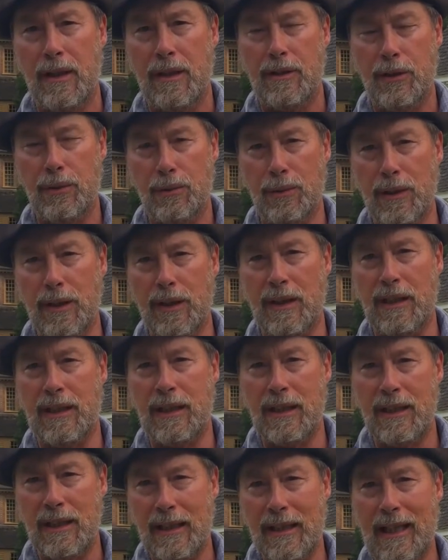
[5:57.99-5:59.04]
to really
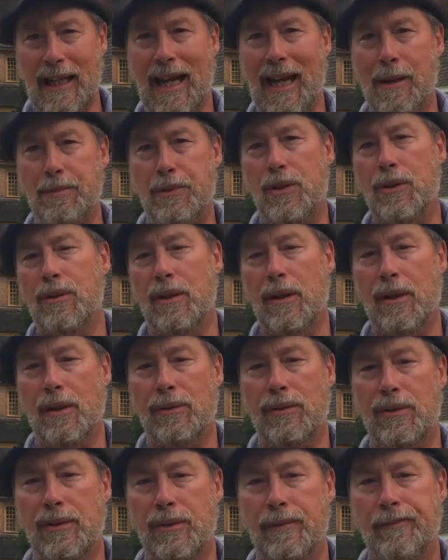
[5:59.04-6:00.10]
capture
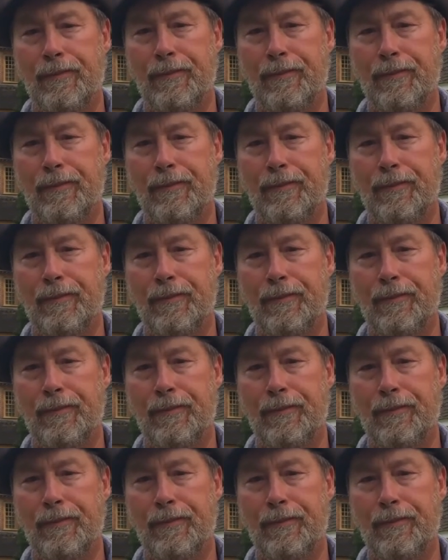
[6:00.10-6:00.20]
those.